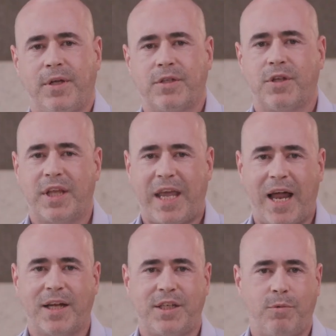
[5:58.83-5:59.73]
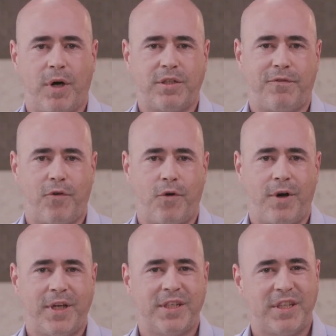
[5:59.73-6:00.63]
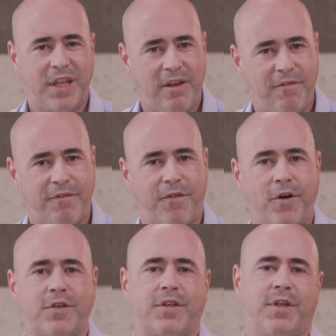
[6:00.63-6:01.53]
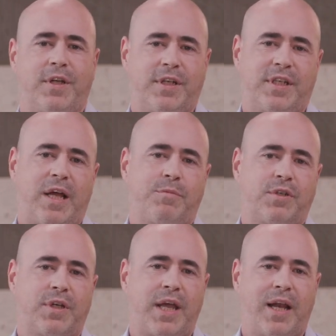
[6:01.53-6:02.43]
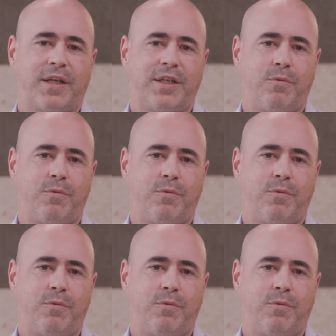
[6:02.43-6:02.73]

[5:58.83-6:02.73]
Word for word: So the Galaxy Watch four is the first Samsung Galaxy